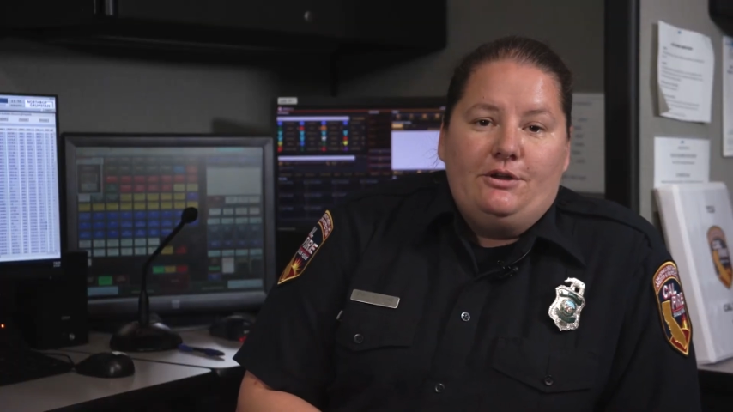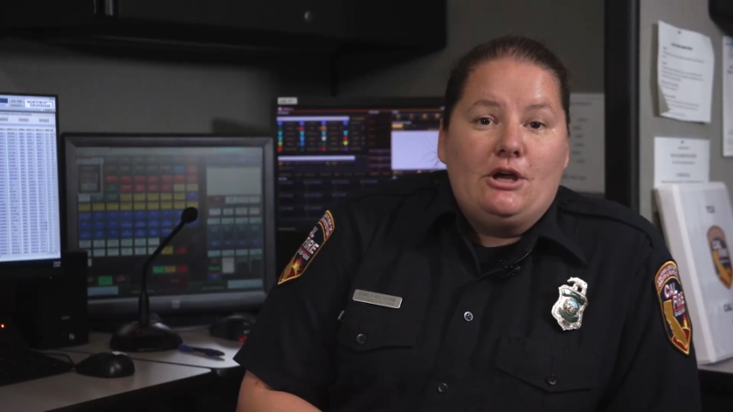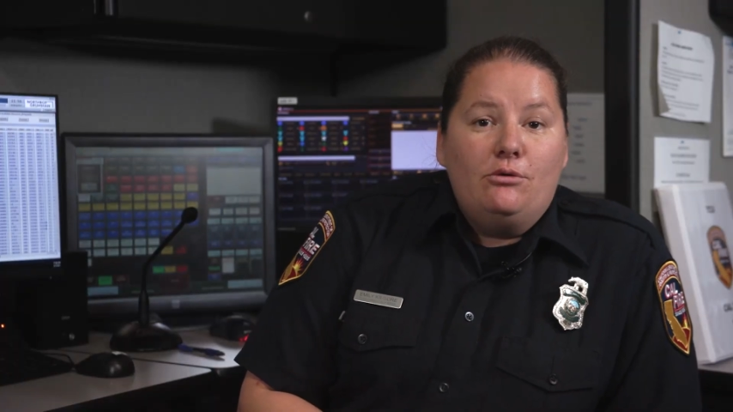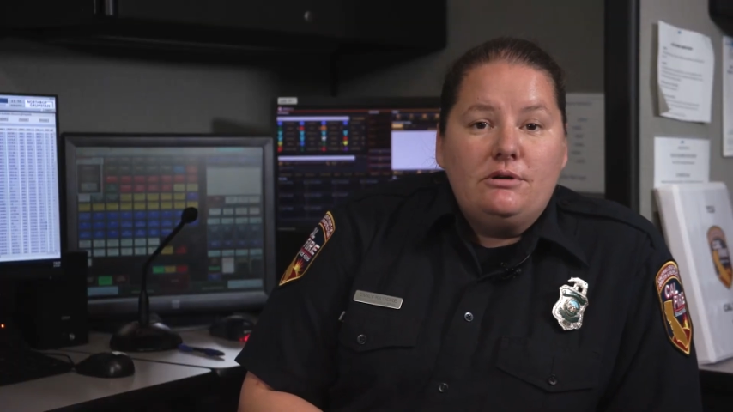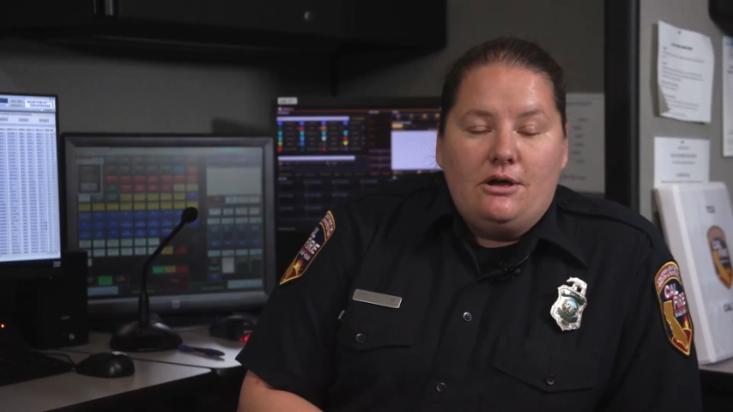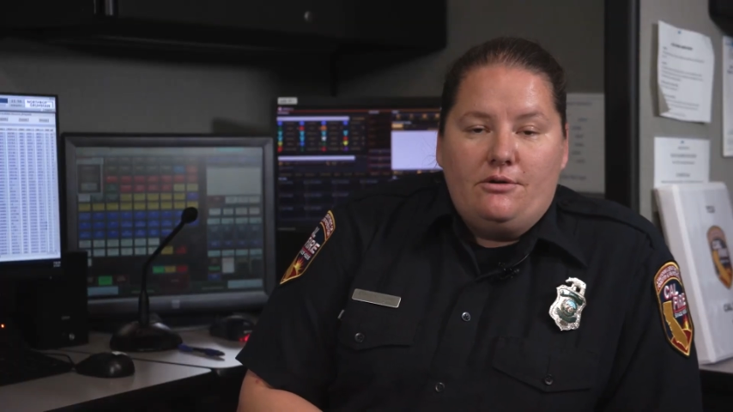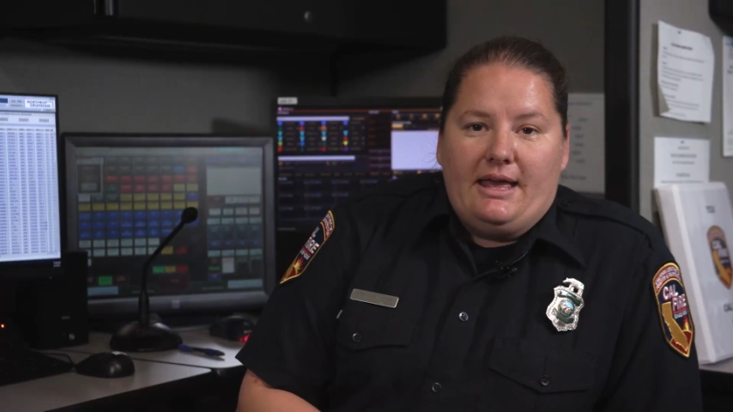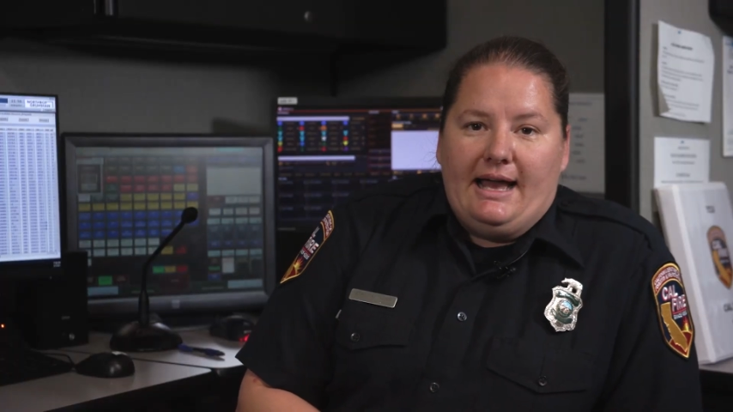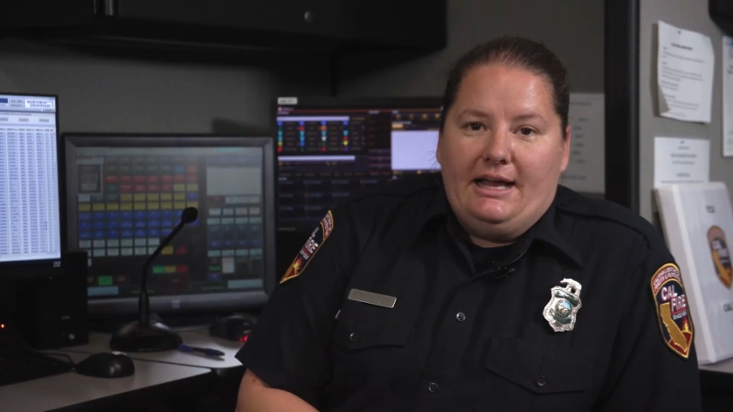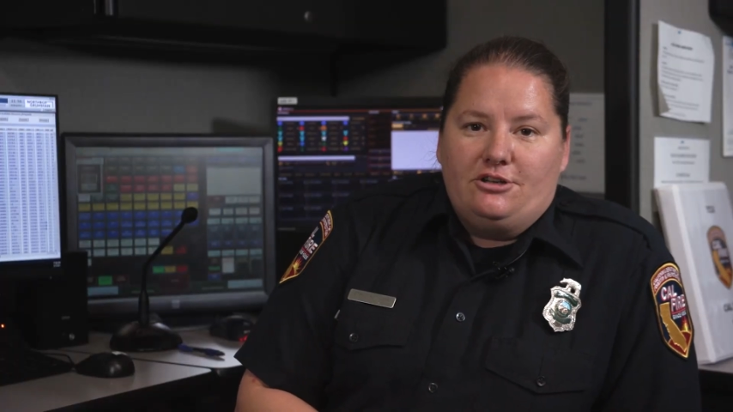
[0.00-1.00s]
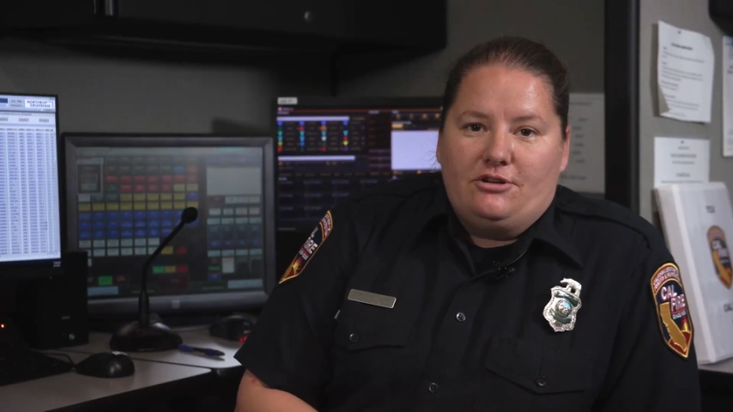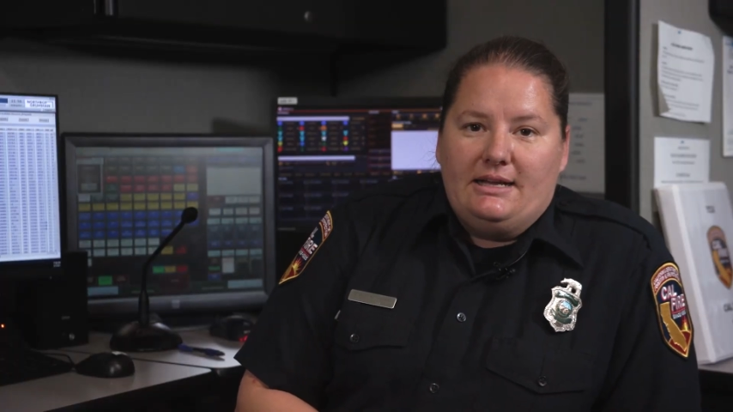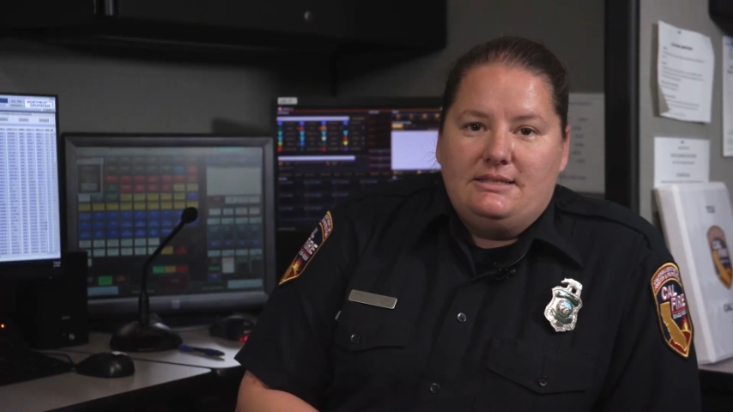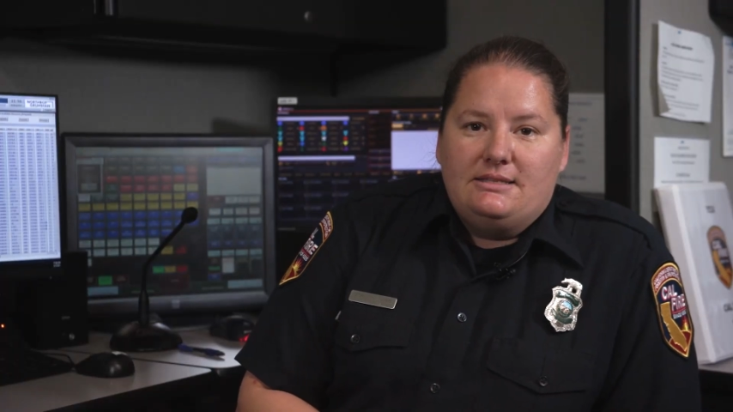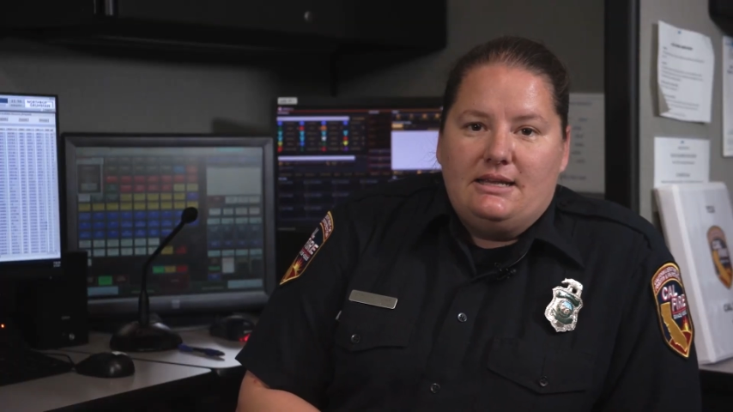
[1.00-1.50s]
you don't know the
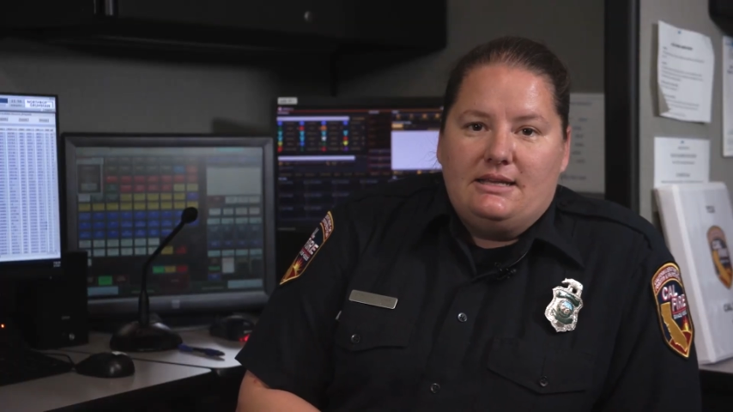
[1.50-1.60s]
address,